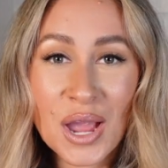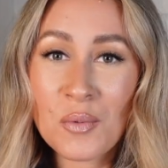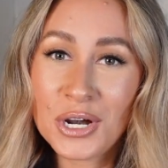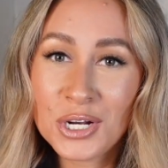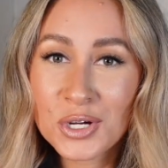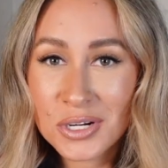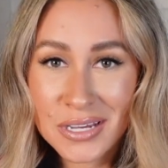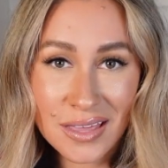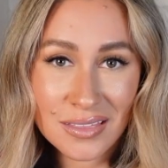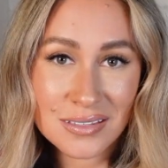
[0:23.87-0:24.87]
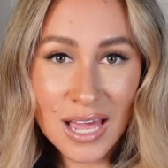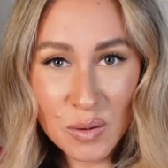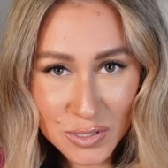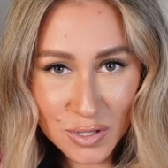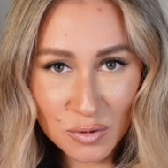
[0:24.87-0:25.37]
I wanted to create this
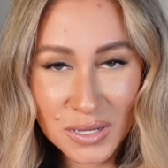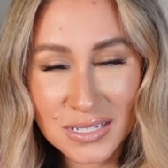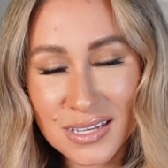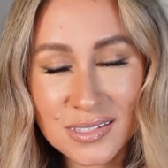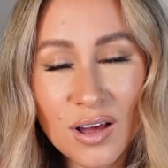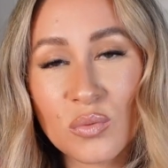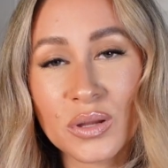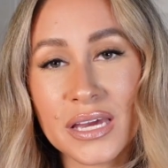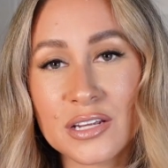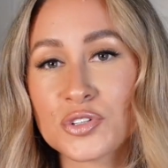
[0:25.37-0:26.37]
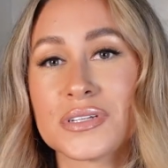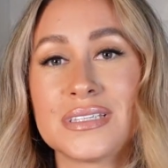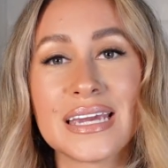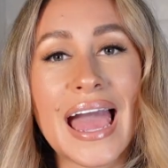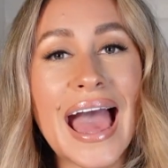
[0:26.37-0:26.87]
episode because I saw a really
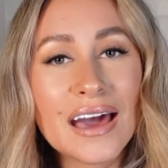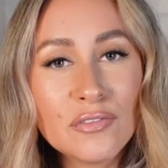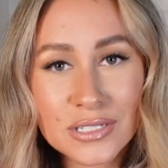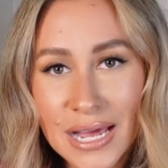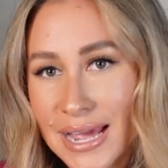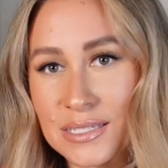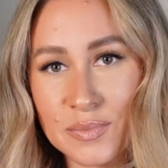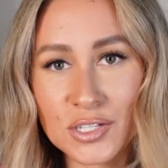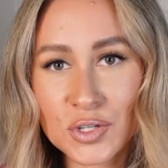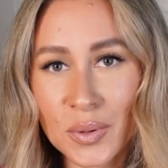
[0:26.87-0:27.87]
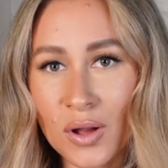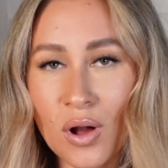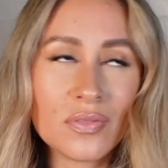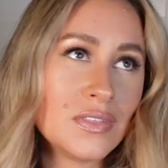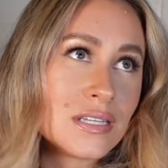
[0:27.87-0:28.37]
interesting advertisement during
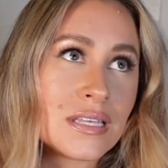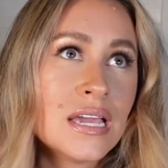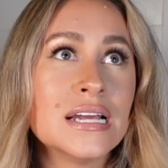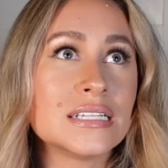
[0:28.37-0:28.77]
this